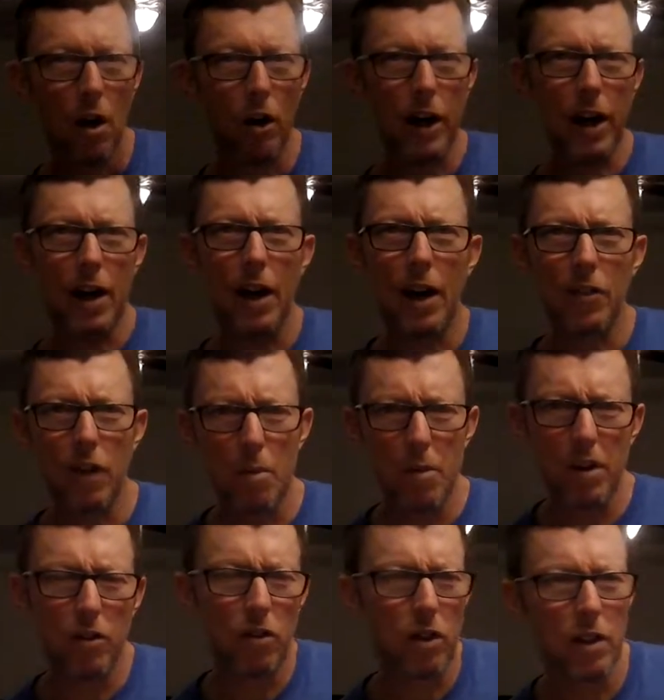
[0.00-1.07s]
Okay, as I
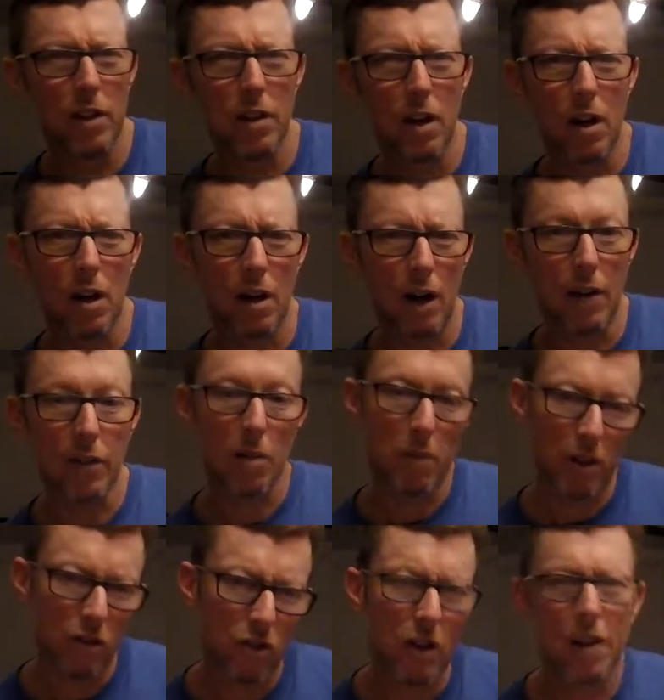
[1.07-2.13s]
mentioned, I
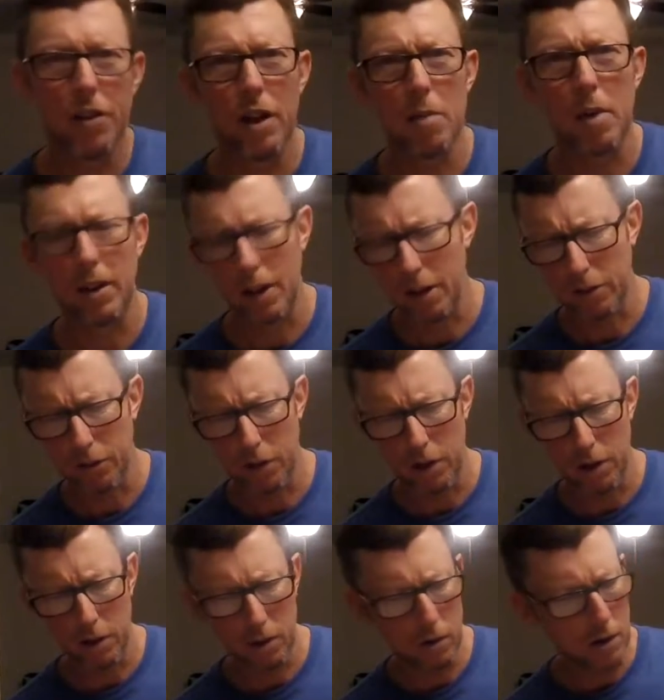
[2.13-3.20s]
think in my last
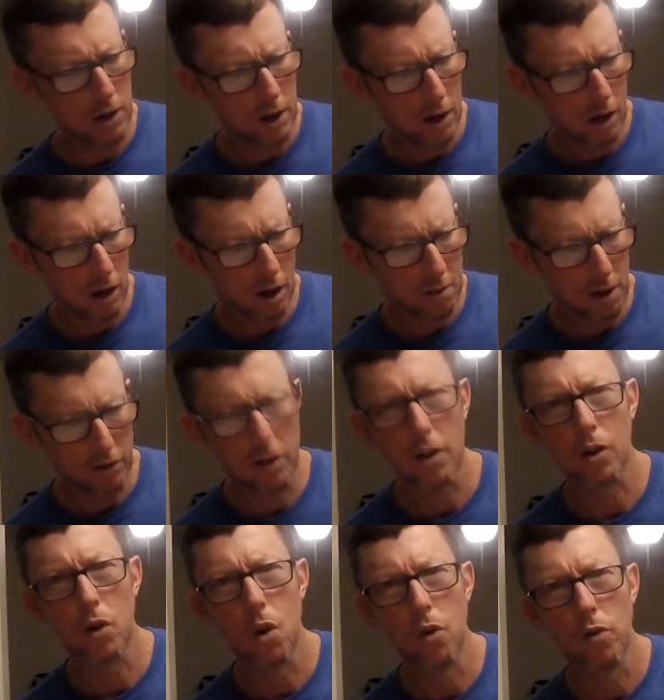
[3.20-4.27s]
video, I was going
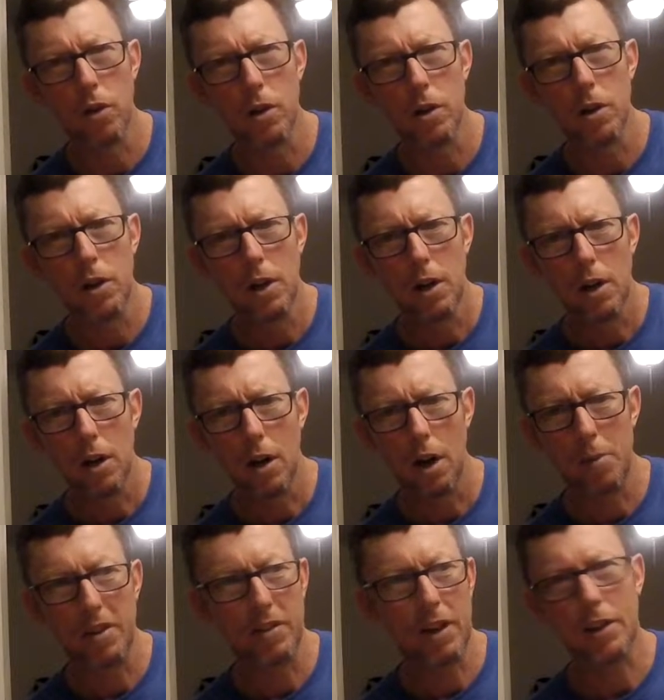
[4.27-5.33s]
to go over
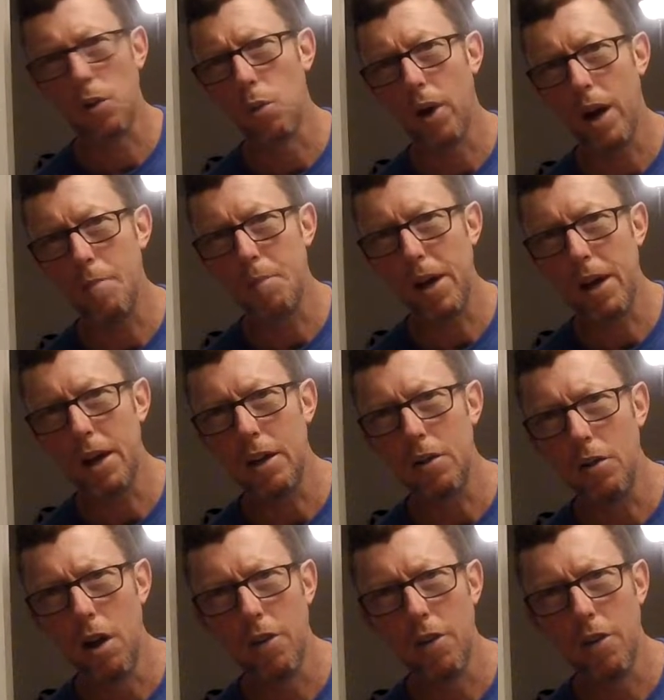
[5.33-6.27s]
exactly what I paid